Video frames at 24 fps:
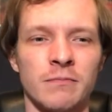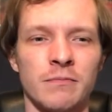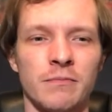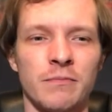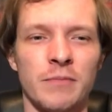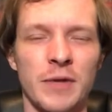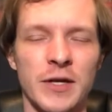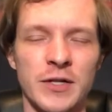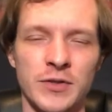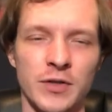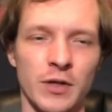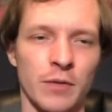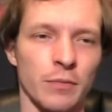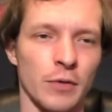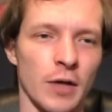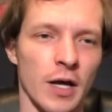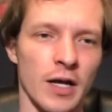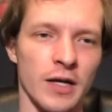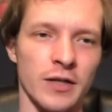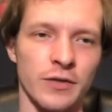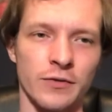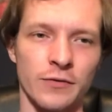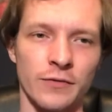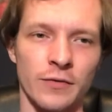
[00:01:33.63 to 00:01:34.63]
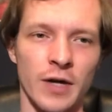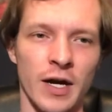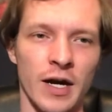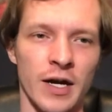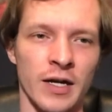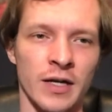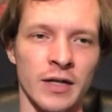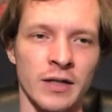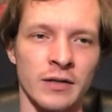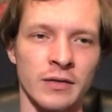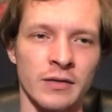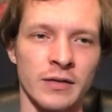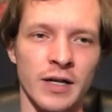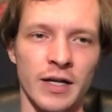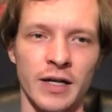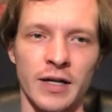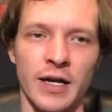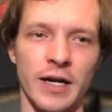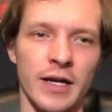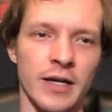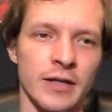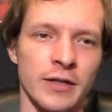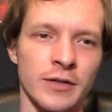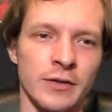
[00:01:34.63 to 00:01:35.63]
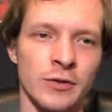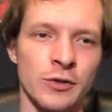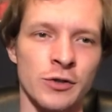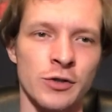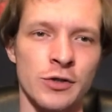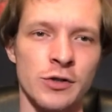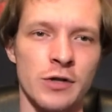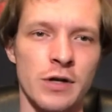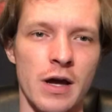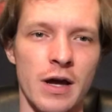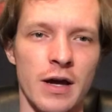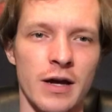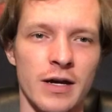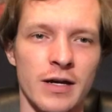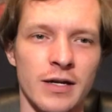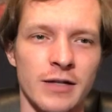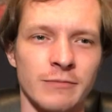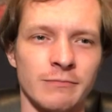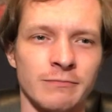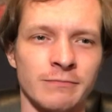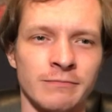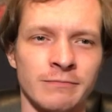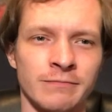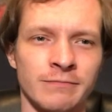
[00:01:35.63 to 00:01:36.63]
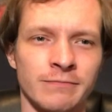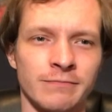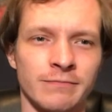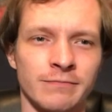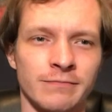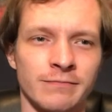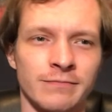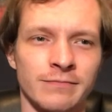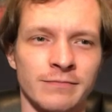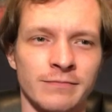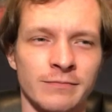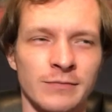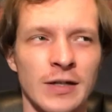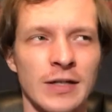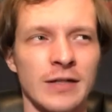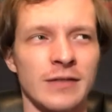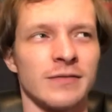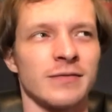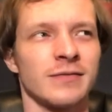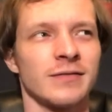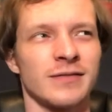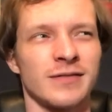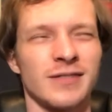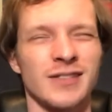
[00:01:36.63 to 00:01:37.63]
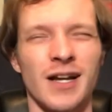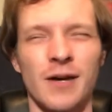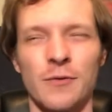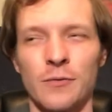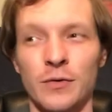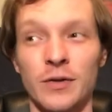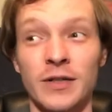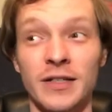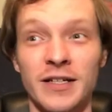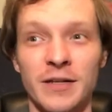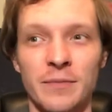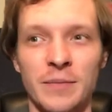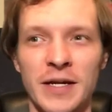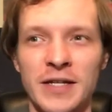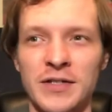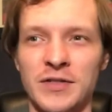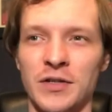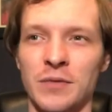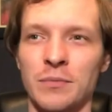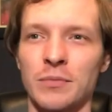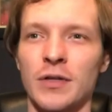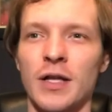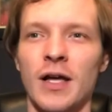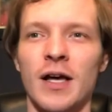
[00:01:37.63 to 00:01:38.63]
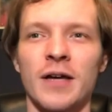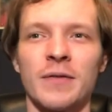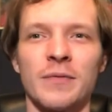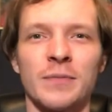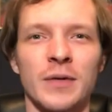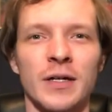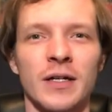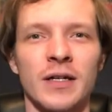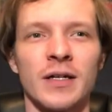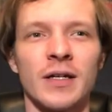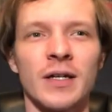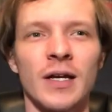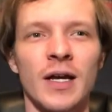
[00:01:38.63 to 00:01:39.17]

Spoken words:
Basic plot, you've got Nic Cage. Well, it's not really a basic plot, but